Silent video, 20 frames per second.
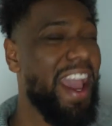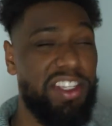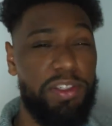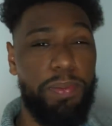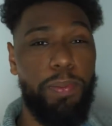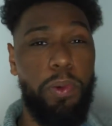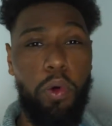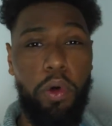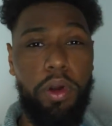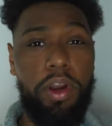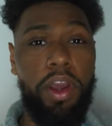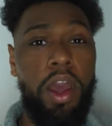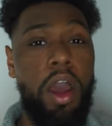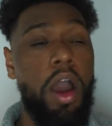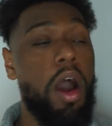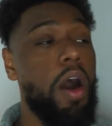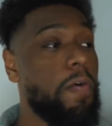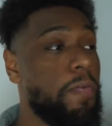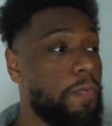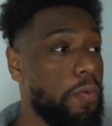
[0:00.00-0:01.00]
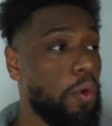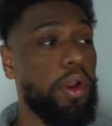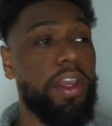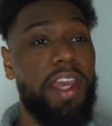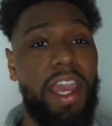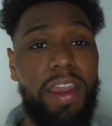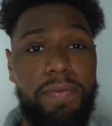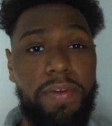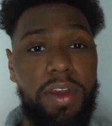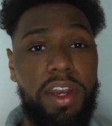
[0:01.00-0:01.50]
export a
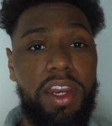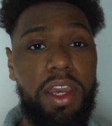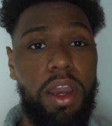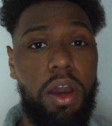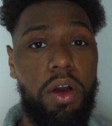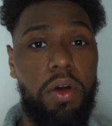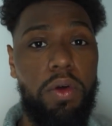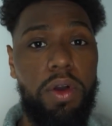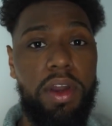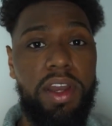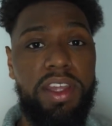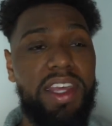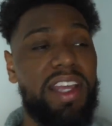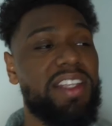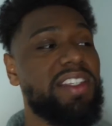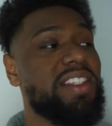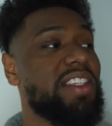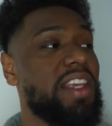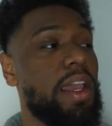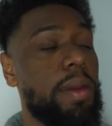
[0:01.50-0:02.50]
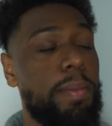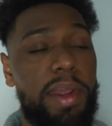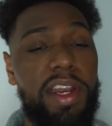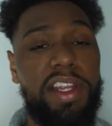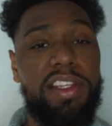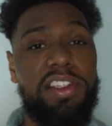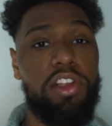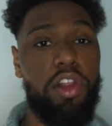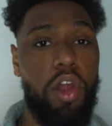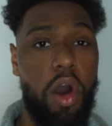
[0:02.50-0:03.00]
4K video that's 10
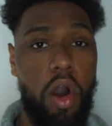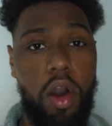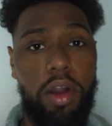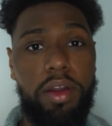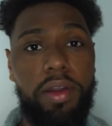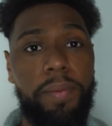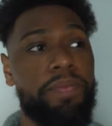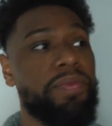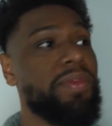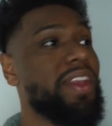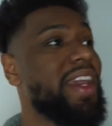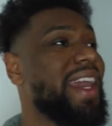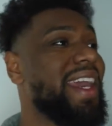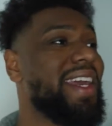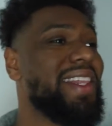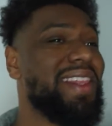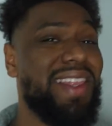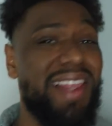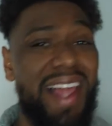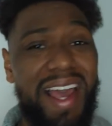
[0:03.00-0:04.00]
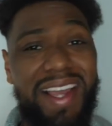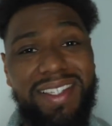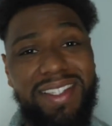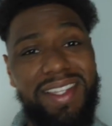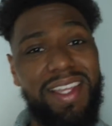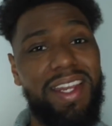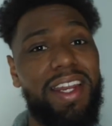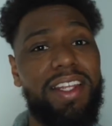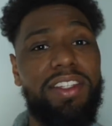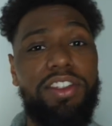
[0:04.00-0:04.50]
minutes long in less
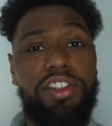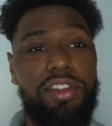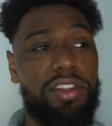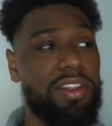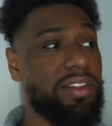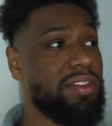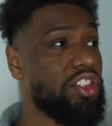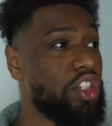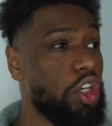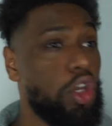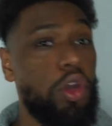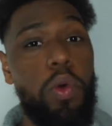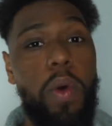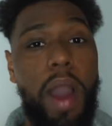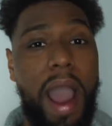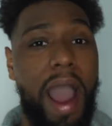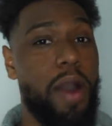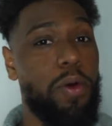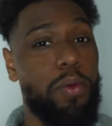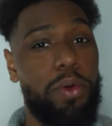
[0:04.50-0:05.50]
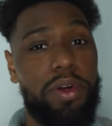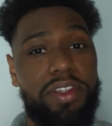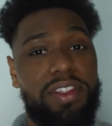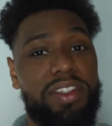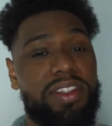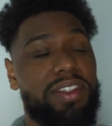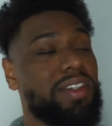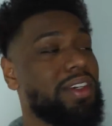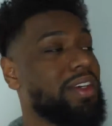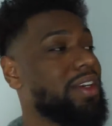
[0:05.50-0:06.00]
than in 2
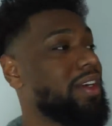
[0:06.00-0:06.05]
hours.